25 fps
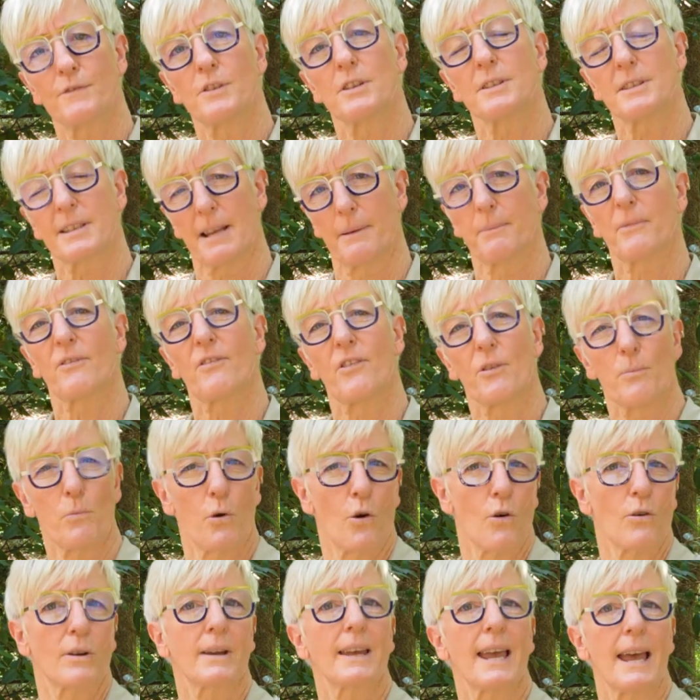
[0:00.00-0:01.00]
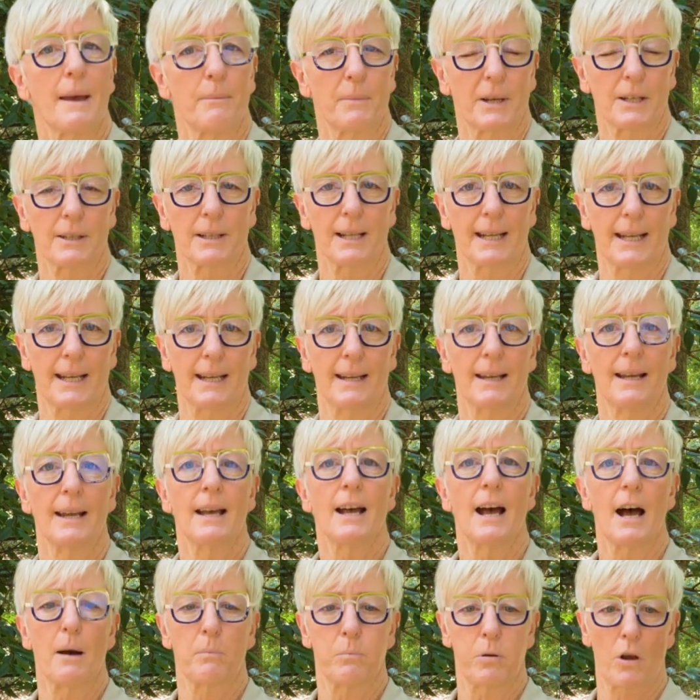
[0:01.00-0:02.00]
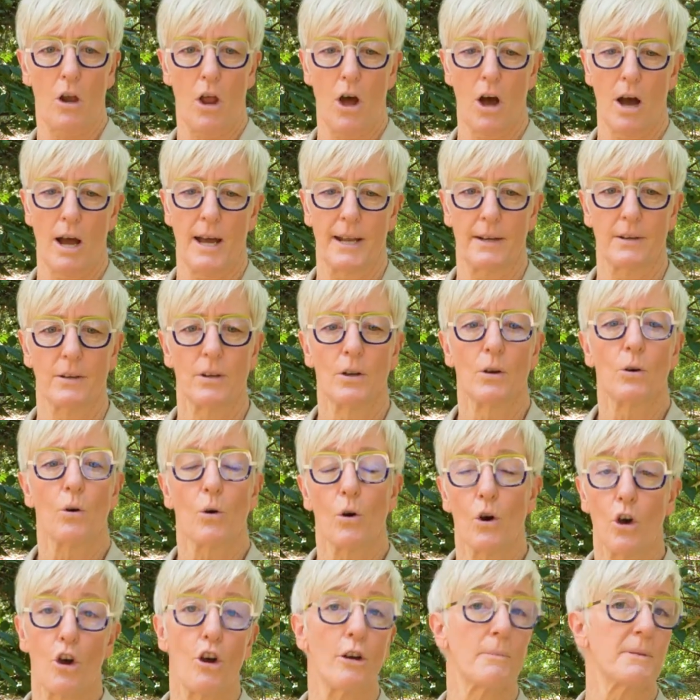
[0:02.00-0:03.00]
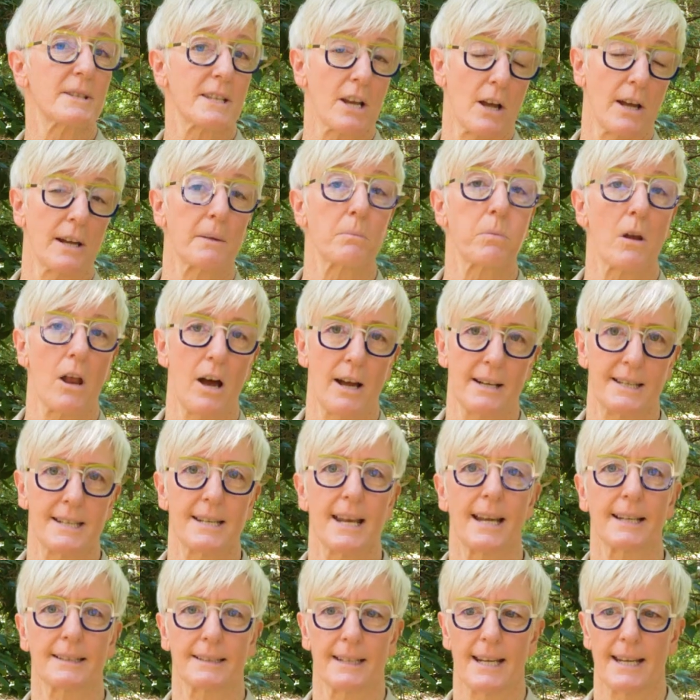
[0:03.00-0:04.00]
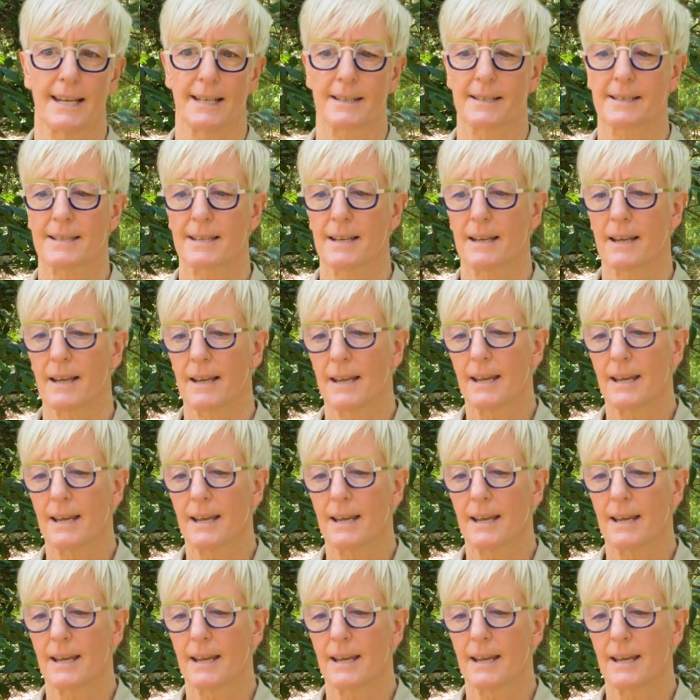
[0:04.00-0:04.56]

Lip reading: to some of the more chemically applied or herbicide applied techniques.